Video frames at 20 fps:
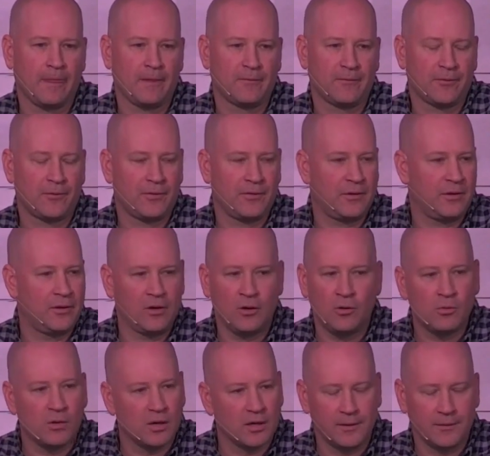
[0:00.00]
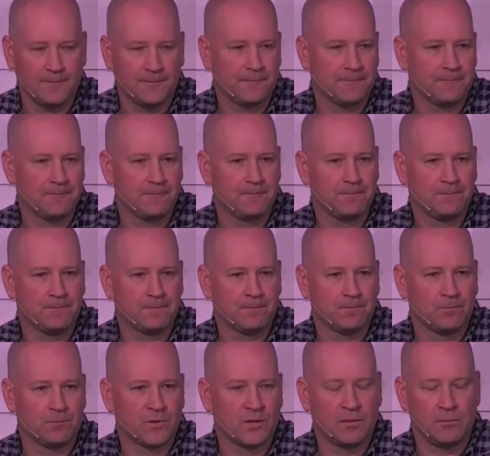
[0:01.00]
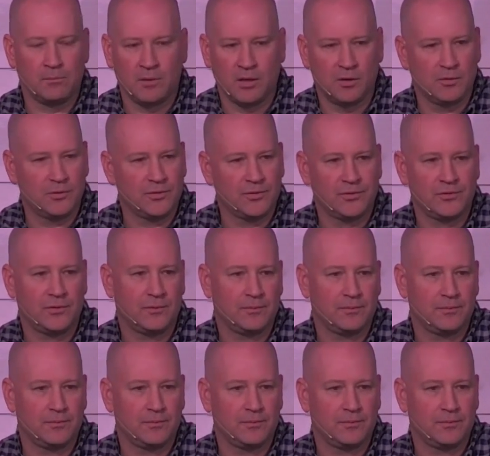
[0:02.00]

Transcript: so that no one can boast.